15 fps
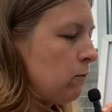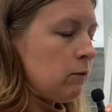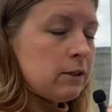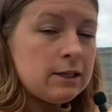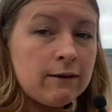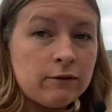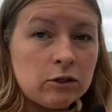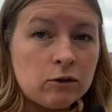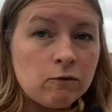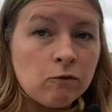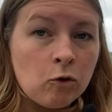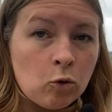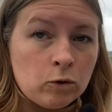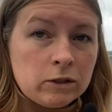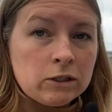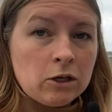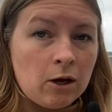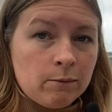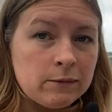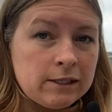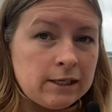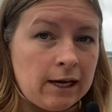7 fours
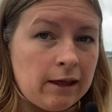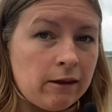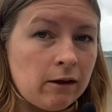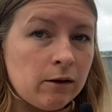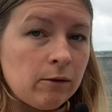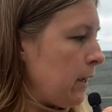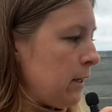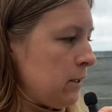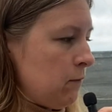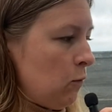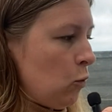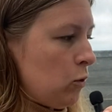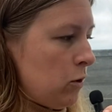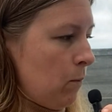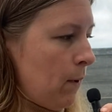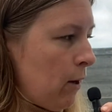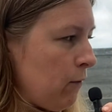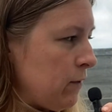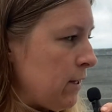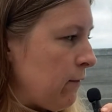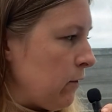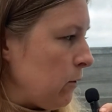times together is 4 to the power of
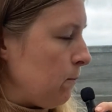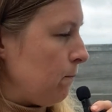7.